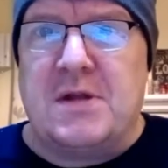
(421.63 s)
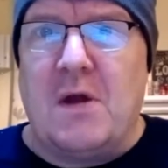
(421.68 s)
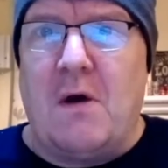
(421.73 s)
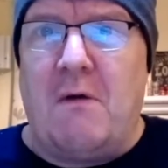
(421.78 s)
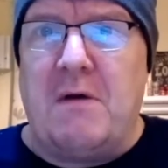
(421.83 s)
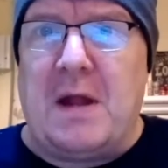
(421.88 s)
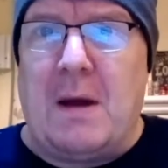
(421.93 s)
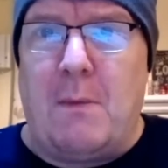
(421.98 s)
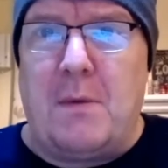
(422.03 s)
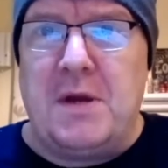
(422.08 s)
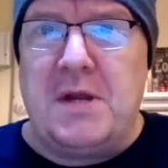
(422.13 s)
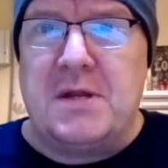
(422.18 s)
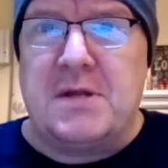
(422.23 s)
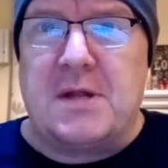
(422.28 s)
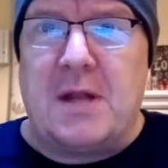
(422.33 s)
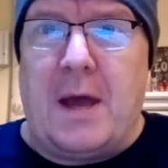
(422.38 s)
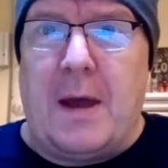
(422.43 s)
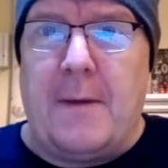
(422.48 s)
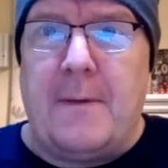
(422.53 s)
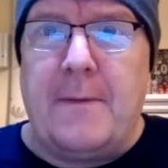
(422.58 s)
that one, isn't it?
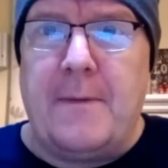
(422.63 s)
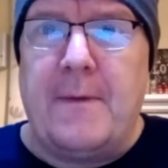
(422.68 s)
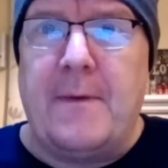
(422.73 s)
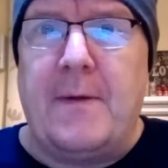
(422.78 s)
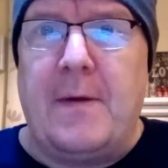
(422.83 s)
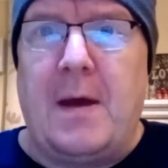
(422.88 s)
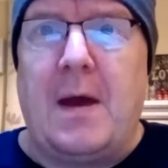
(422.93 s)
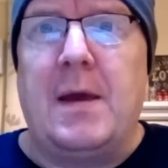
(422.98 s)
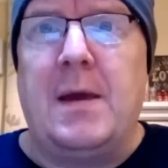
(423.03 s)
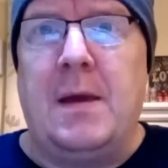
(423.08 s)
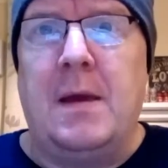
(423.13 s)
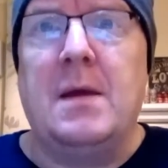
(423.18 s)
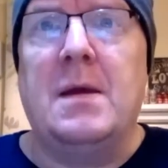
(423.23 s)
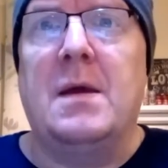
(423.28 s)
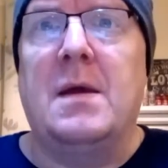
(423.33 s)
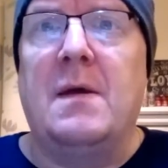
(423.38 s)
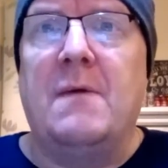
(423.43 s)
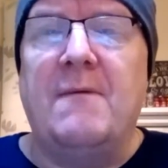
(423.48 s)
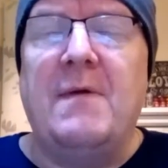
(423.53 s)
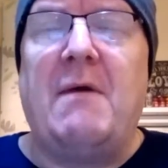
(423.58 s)
Hey,
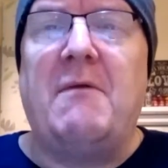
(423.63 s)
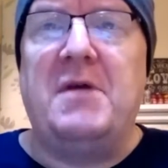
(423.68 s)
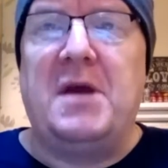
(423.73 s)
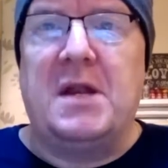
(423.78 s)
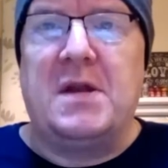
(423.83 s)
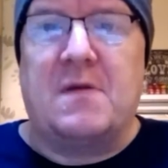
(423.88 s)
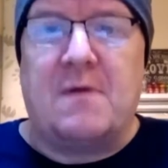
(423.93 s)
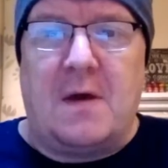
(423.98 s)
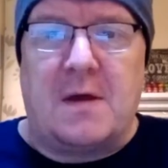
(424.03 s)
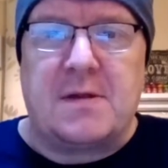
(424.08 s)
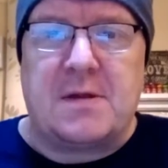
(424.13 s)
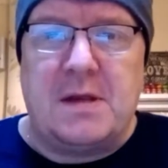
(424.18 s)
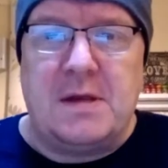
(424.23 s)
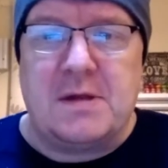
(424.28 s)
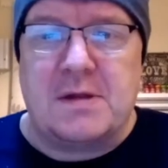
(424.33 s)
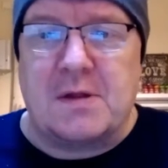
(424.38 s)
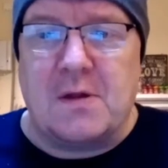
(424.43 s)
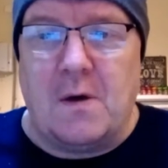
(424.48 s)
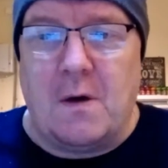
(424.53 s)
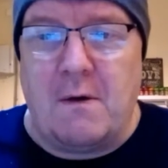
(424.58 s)
very interesting
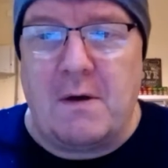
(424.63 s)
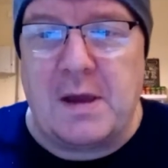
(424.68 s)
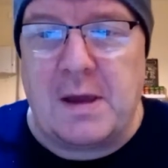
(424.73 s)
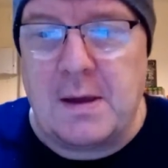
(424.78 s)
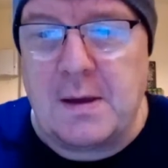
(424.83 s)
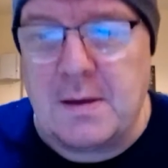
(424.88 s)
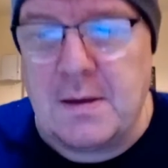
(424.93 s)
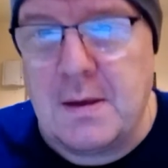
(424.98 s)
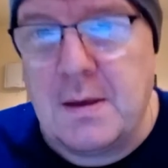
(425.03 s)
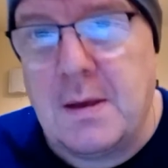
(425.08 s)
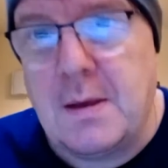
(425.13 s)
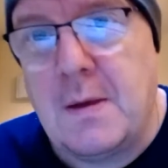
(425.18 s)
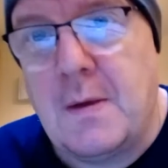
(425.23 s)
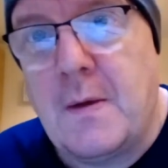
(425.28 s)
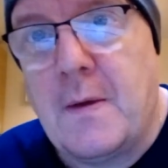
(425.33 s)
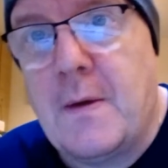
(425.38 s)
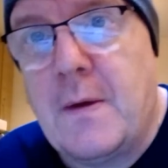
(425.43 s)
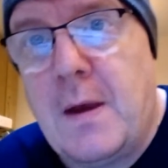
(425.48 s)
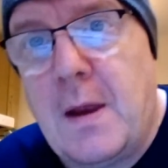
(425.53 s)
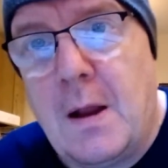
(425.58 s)
story.
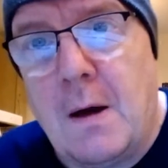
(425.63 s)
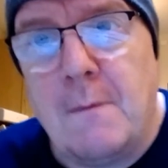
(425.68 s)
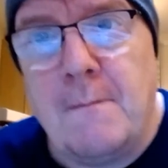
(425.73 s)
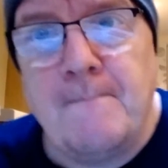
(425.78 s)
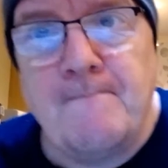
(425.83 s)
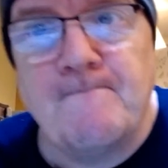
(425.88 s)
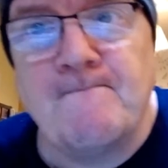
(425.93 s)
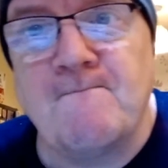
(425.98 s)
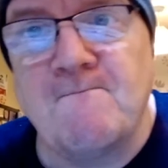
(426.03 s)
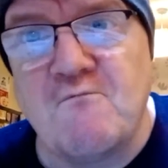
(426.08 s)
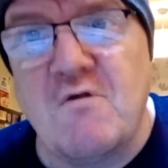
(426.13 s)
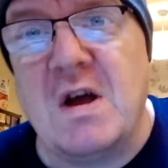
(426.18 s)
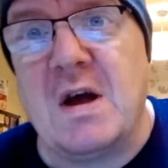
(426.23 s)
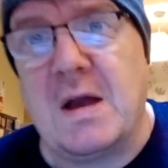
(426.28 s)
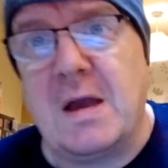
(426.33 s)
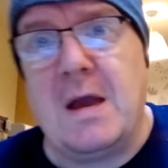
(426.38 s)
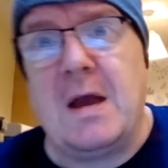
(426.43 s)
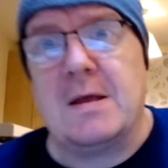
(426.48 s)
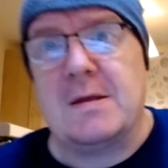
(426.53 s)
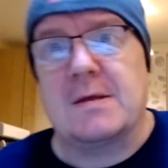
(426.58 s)
You know, really
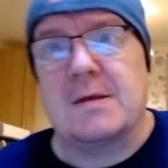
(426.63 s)
is that